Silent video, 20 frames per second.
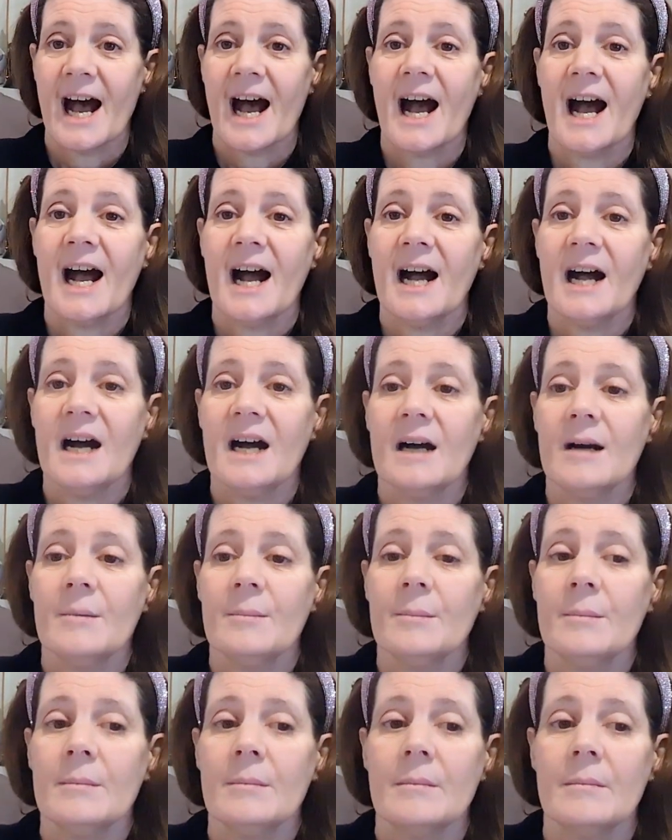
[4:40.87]

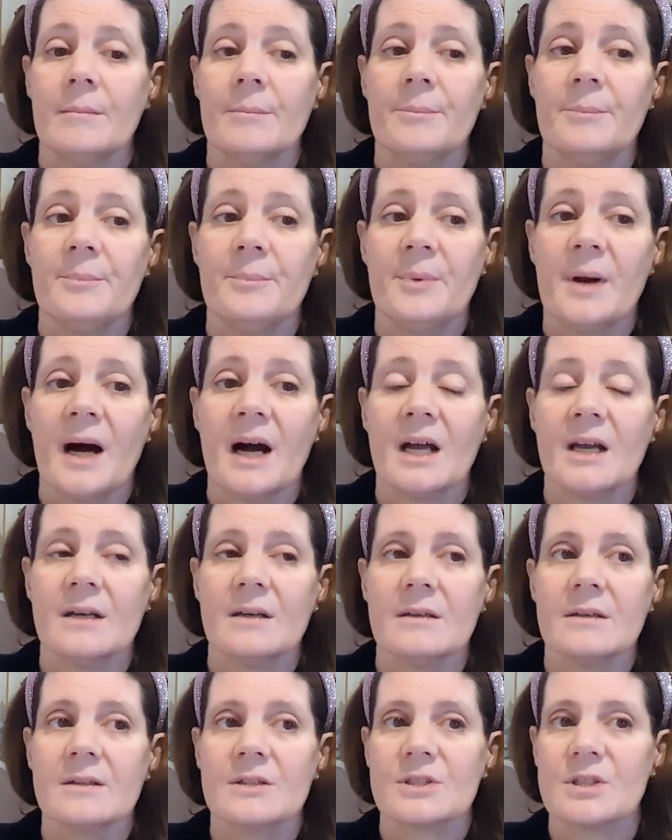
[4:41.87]
But
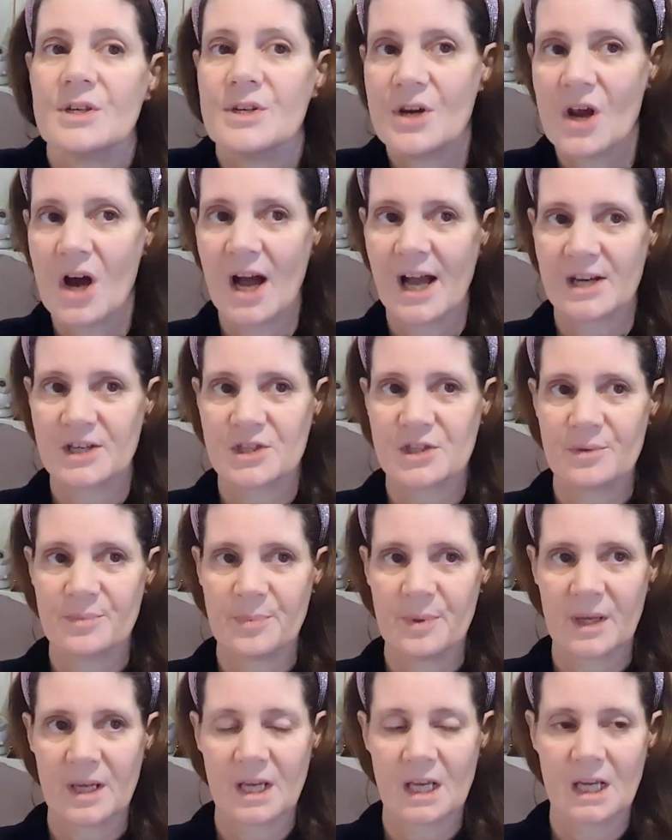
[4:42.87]
tonight should
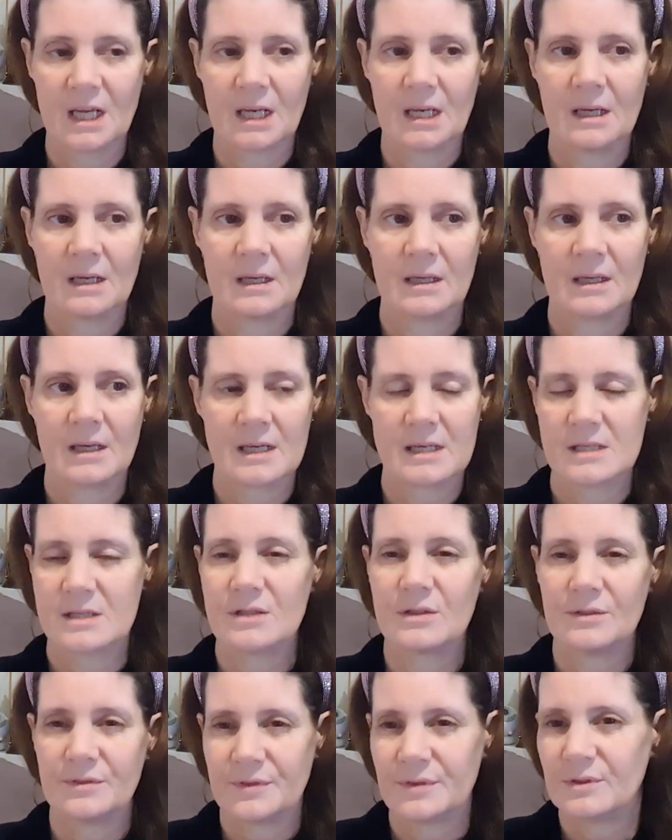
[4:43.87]
be, I
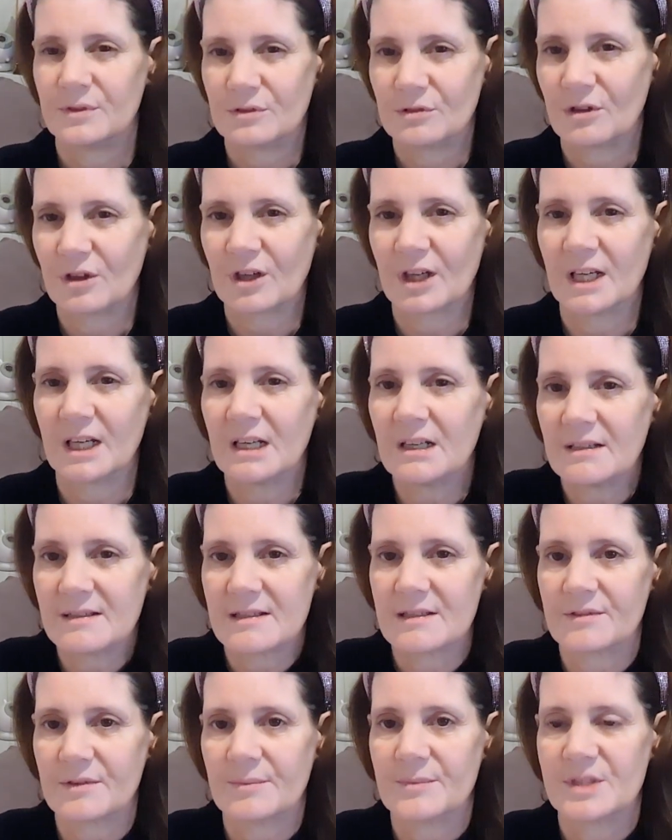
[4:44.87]
still feel groggy as
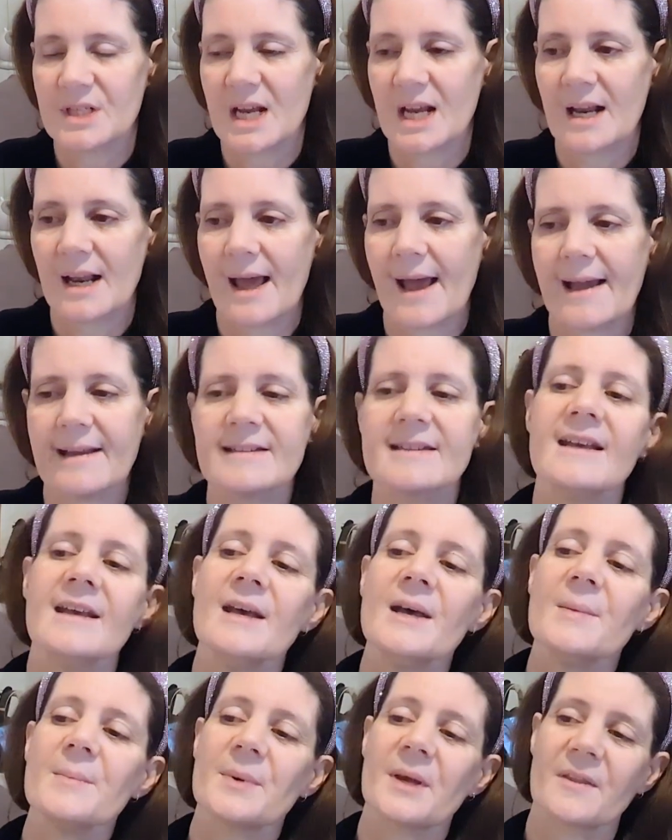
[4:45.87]
if I'm jet lagged.
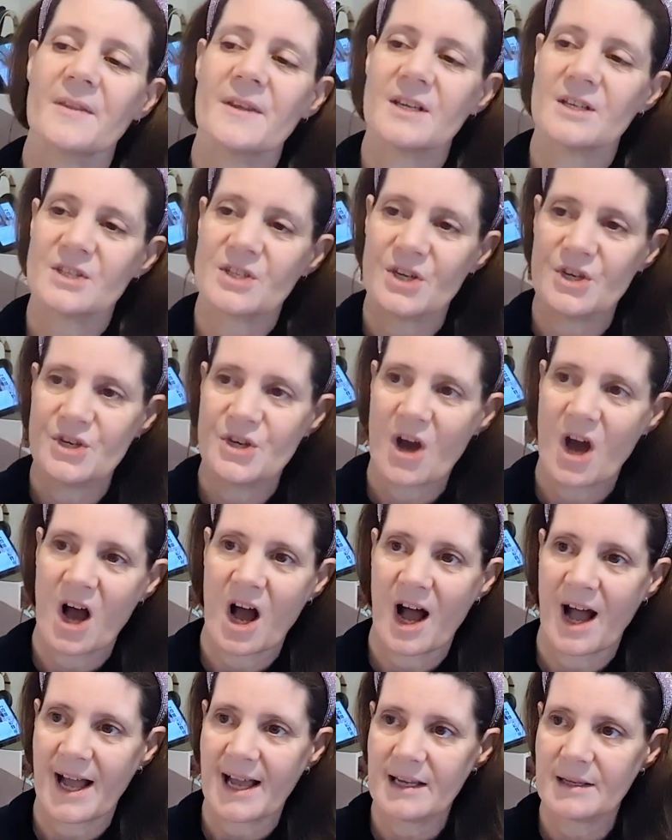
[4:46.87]
But I think
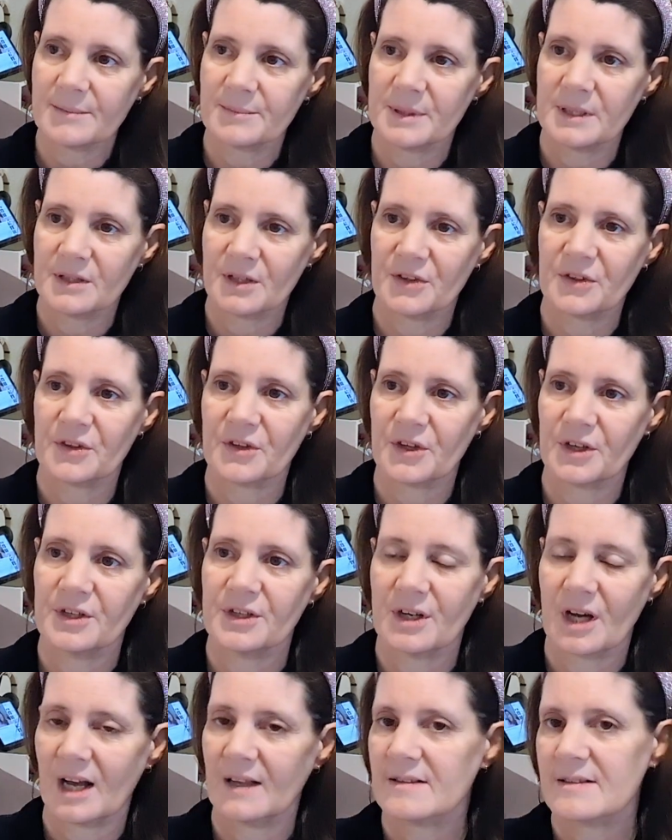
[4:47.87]
tonight, being the 3rd
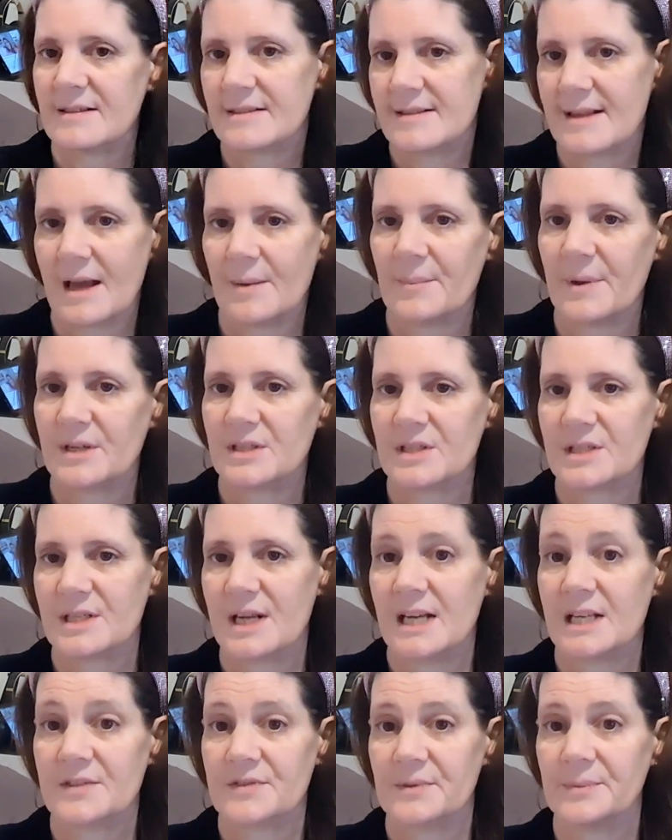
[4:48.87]
night, this is how much it
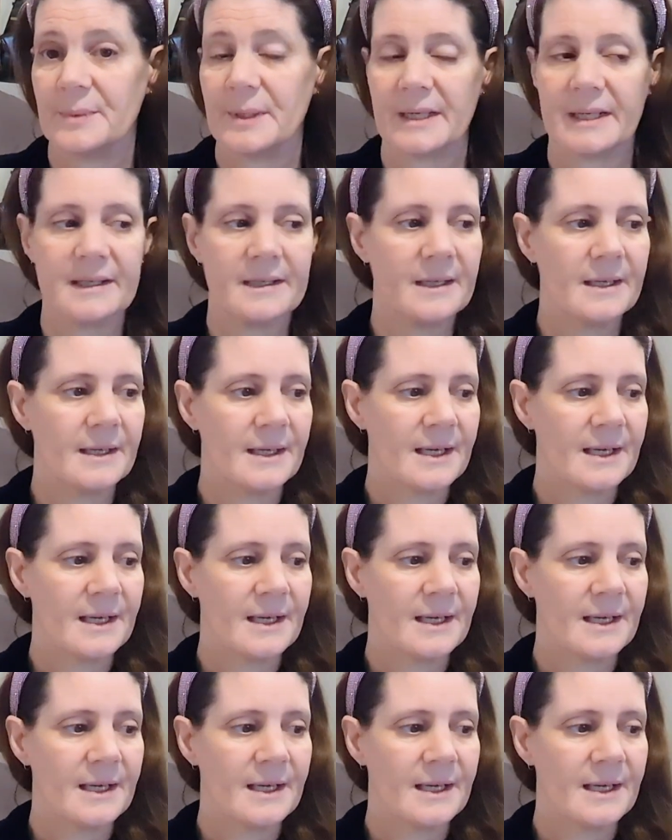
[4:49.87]
takes for me.